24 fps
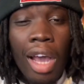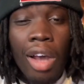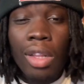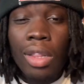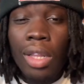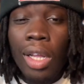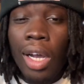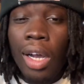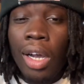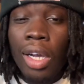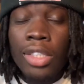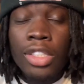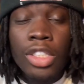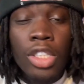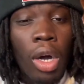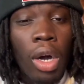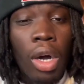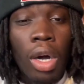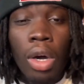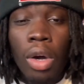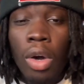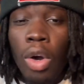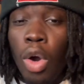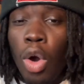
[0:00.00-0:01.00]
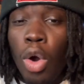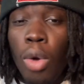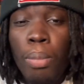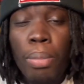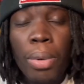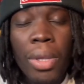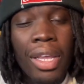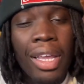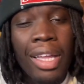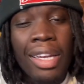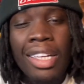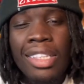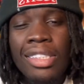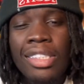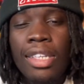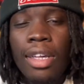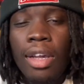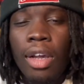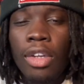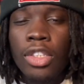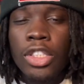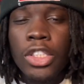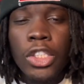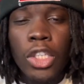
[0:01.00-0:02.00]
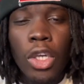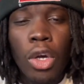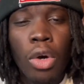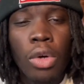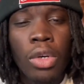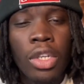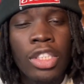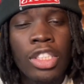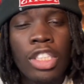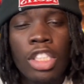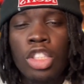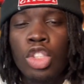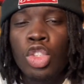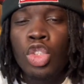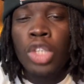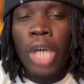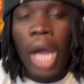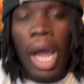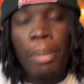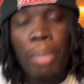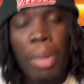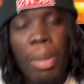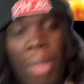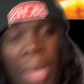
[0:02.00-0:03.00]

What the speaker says: lost all hope, and he tells Soul to just drop him